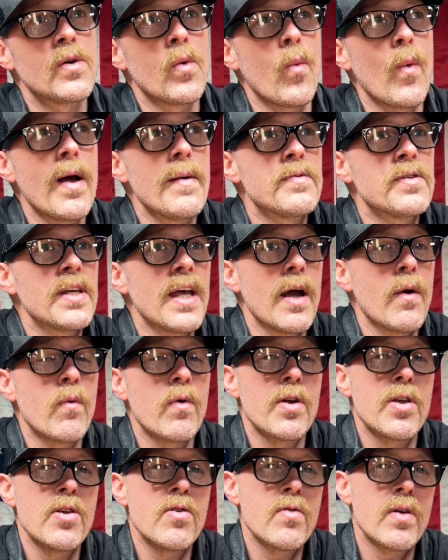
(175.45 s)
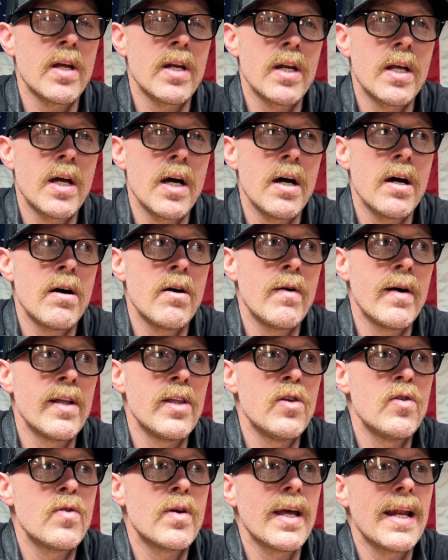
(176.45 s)
a website where you can go
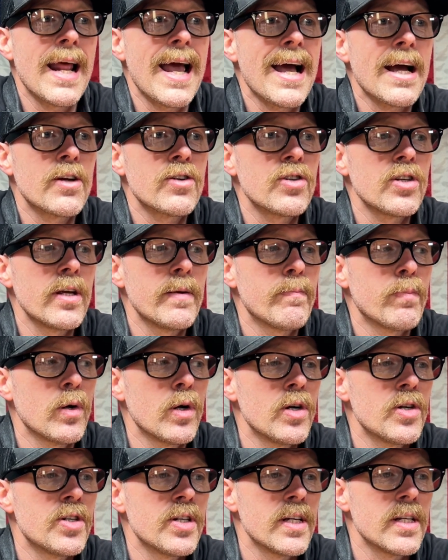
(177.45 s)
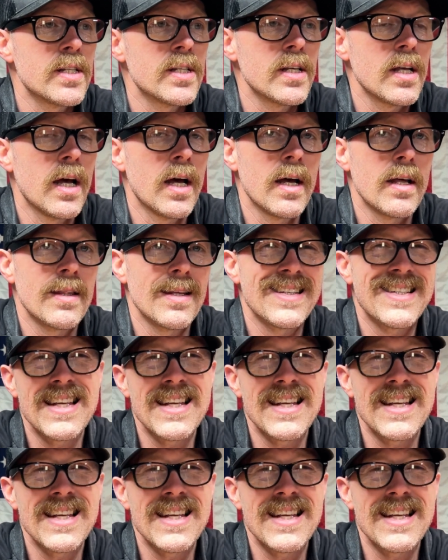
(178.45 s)
and you can actually purchase the